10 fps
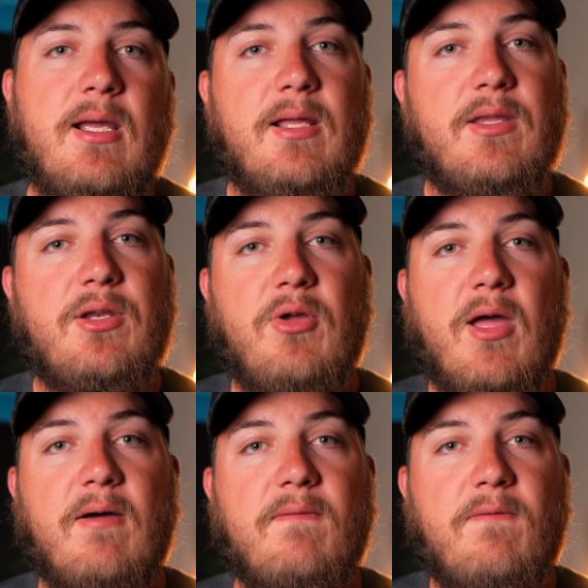and then you
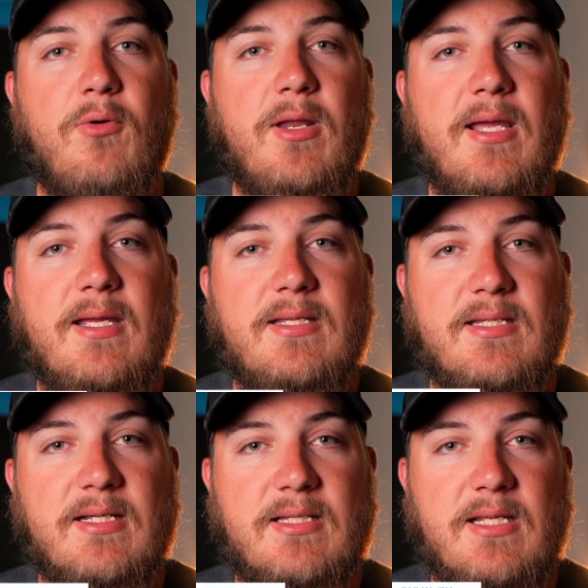have
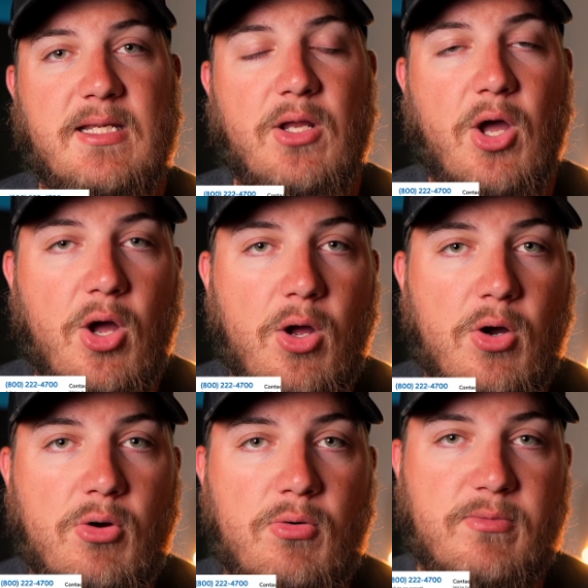
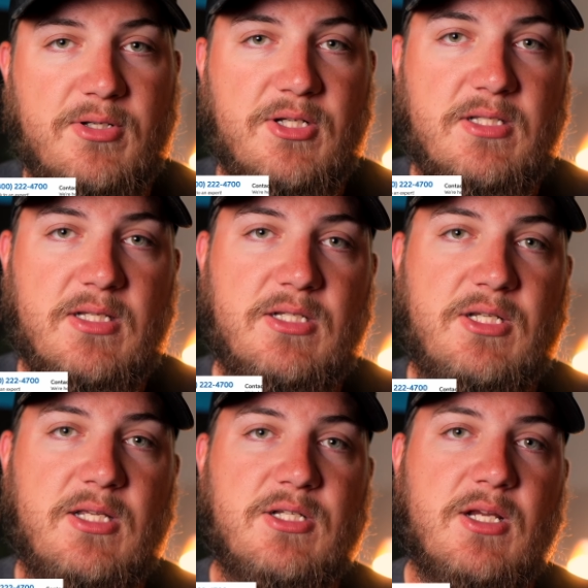4816o, which is
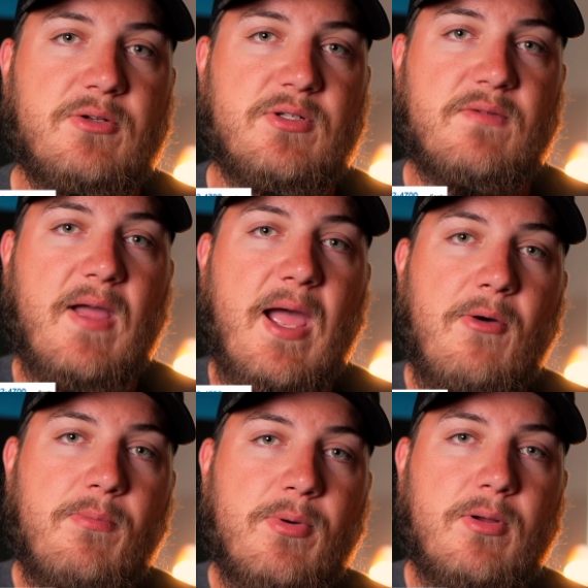16 channels of
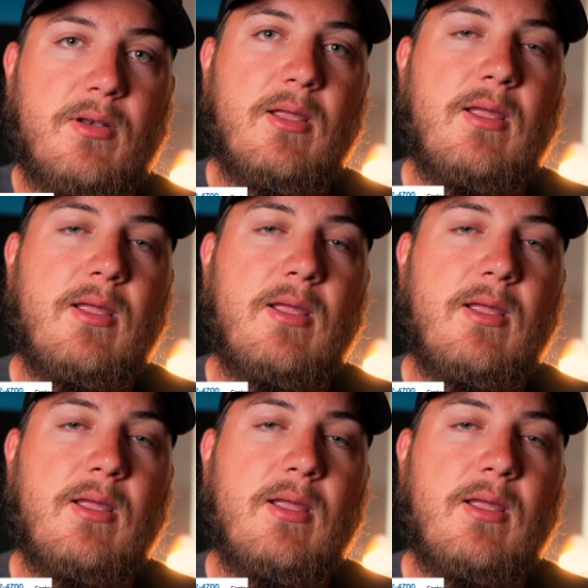output,